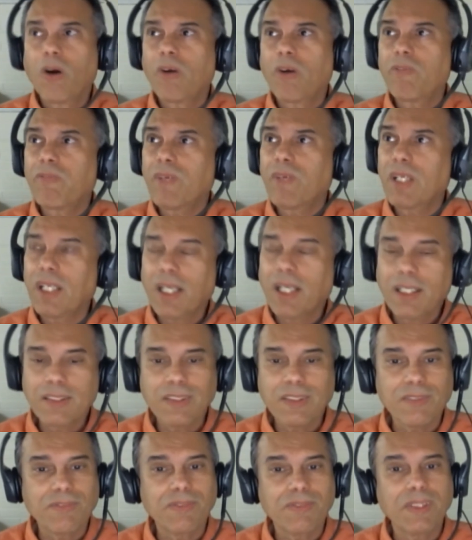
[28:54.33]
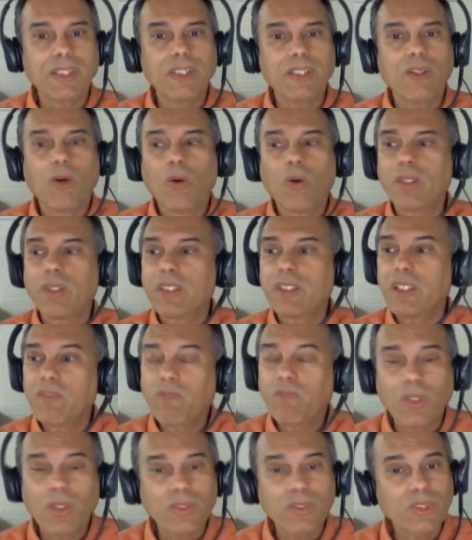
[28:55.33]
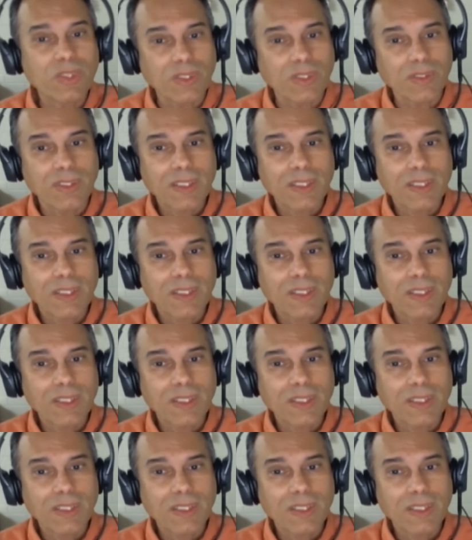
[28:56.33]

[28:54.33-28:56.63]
or philosophy or devotion,